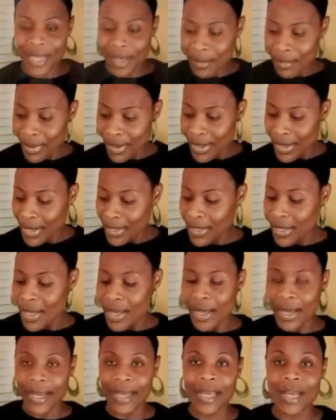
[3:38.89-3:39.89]
Okay, I'm back.
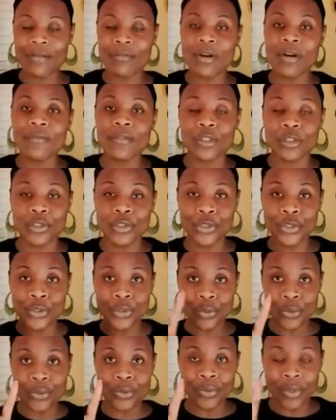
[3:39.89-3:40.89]
I have on the
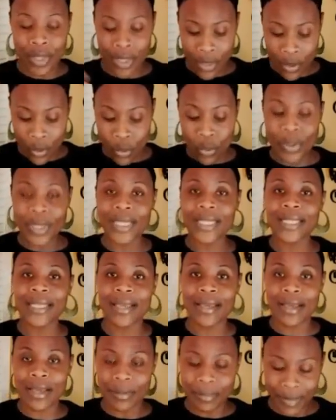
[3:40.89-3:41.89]
two wig
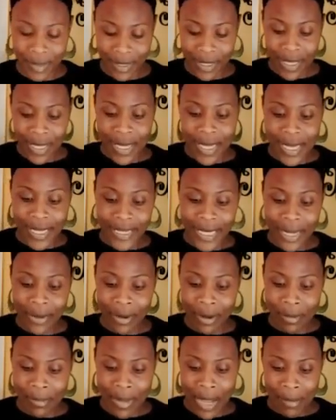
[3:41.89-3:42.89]
caps, and now
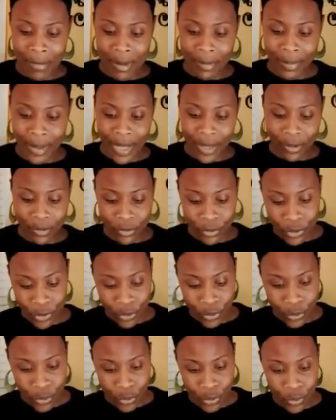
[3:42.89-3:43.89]
I'm, I'm about
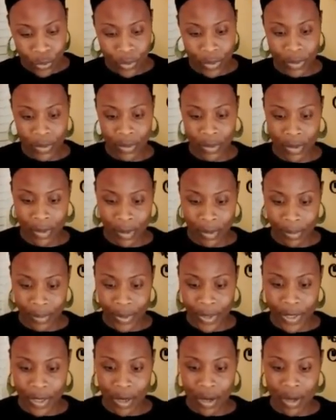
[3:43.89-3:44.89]
to
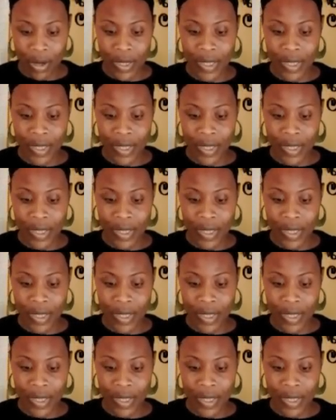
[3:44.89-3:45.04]
put